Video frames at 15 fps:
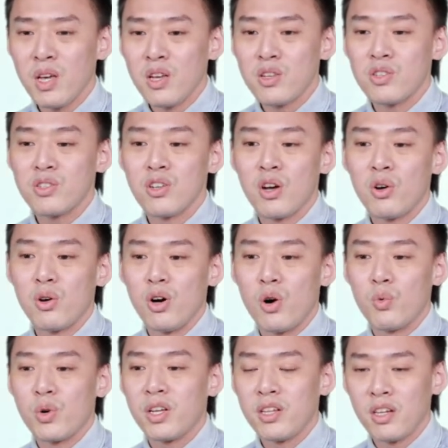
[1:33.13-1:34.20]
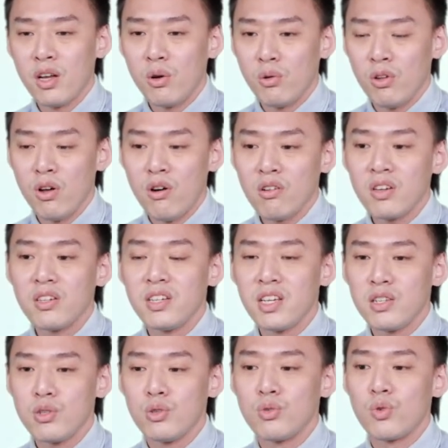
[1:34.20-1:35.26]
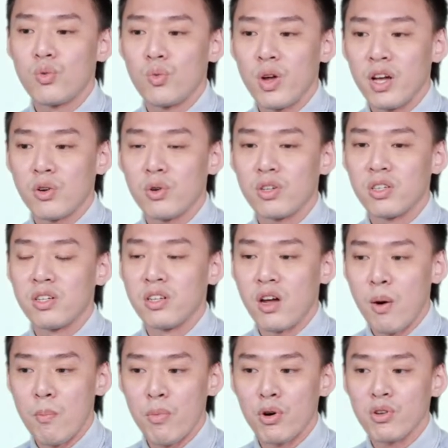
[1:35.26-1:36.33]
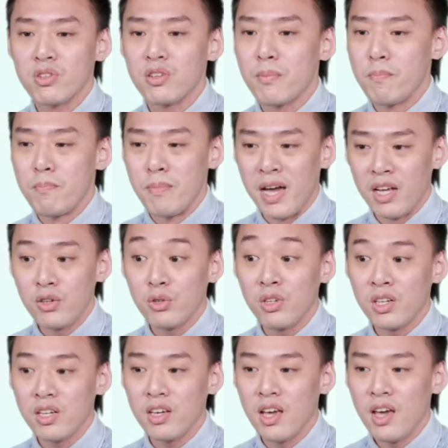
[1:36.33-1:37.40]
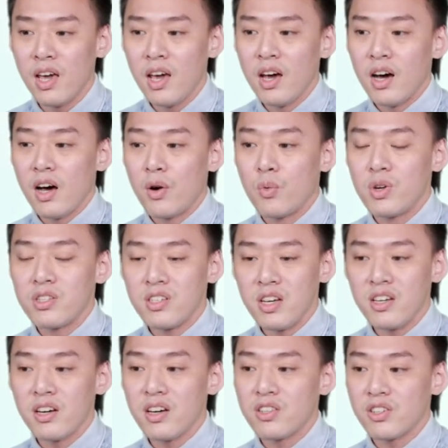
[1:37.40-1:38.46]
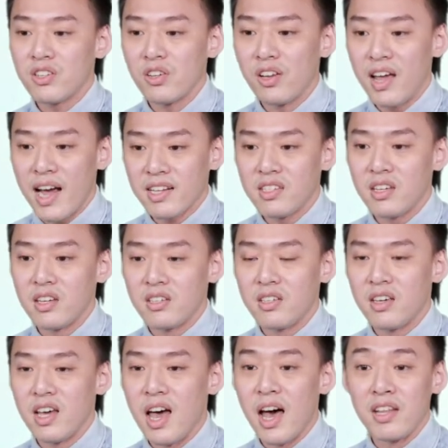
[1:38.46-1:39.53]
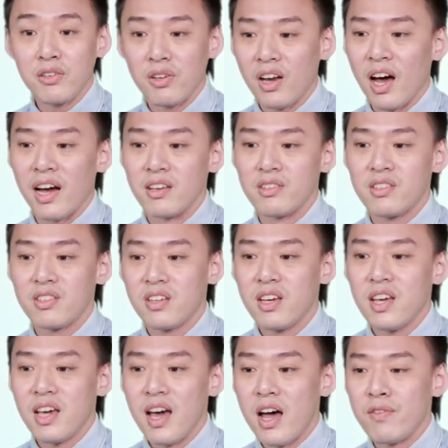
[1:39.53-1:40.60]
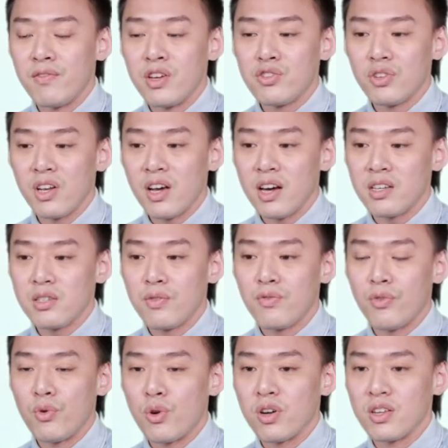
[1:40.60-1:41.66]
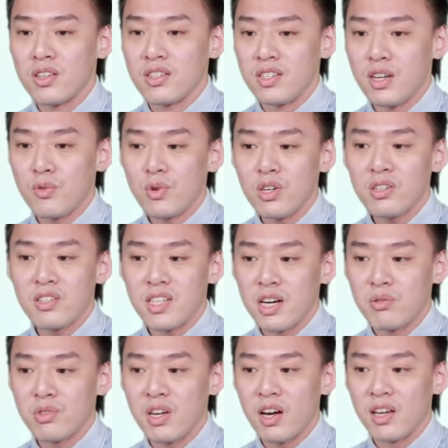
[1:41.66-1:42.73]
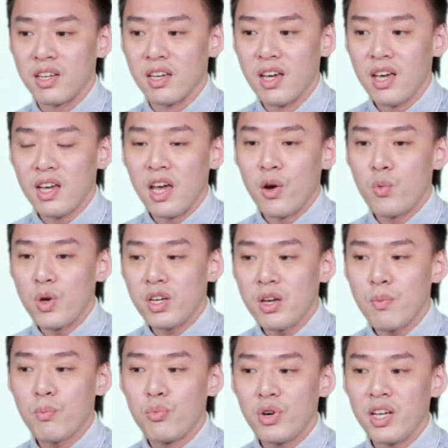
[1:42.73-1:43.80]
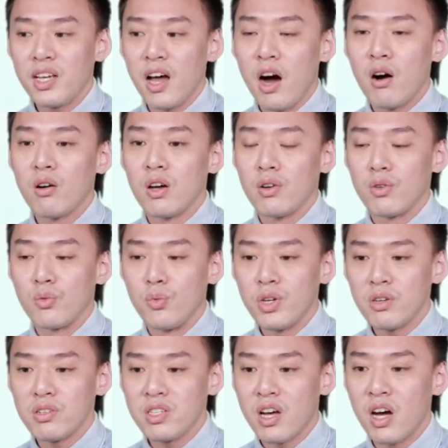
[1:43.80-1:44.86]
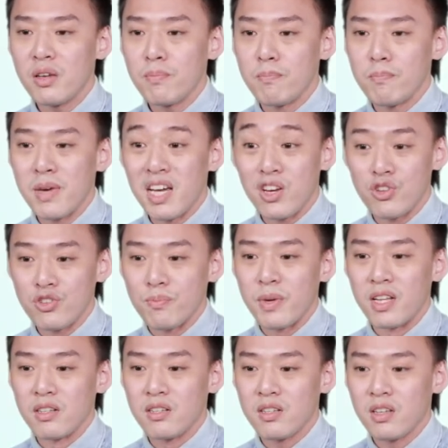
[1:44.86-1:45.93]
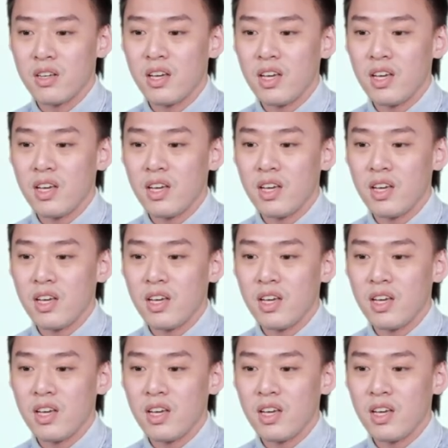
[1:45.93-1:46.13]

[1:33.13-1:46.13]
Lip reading: So we no longer need to record the numbers manually when data is collected, analyzed, and visualized for zero downtime. And we can bring out a real-time management.